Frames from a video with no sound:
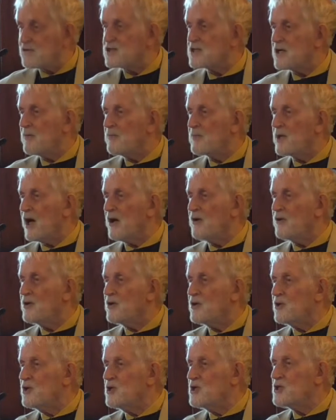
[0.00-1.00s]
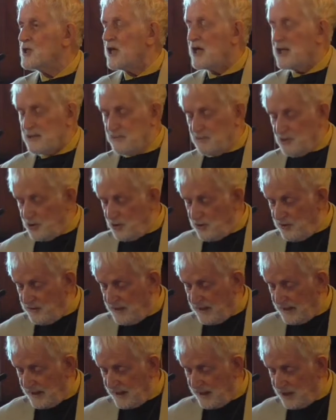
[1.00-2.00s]
of some current news item during
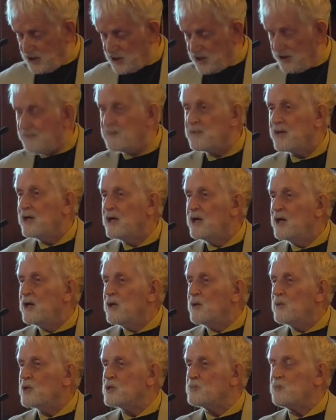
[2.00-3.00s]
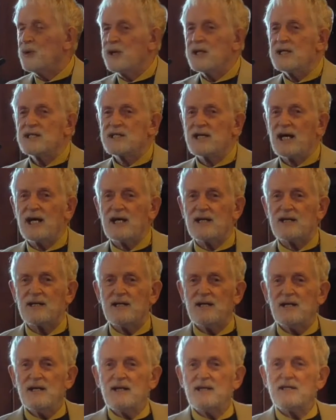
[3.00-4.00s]
the election which brings
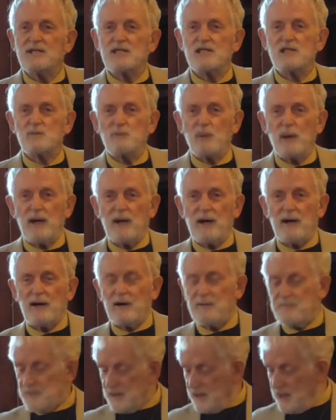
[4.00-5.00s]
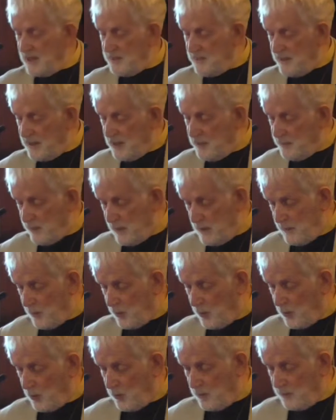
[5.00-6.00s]
out despair in many
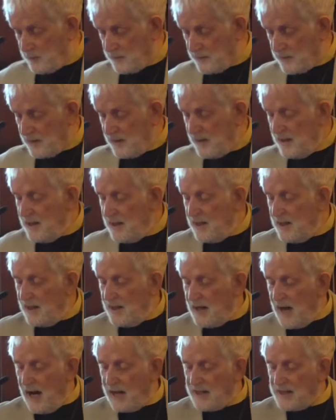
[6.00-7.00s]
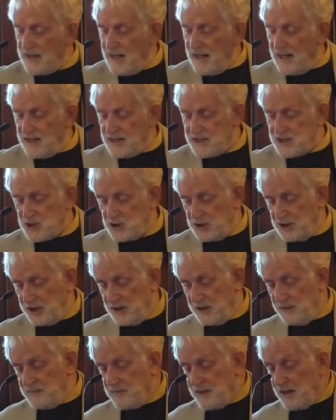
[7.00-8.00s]
people. And last
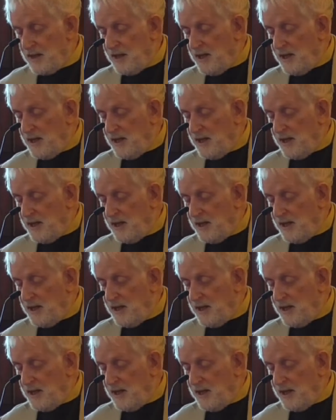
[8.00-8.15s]
year,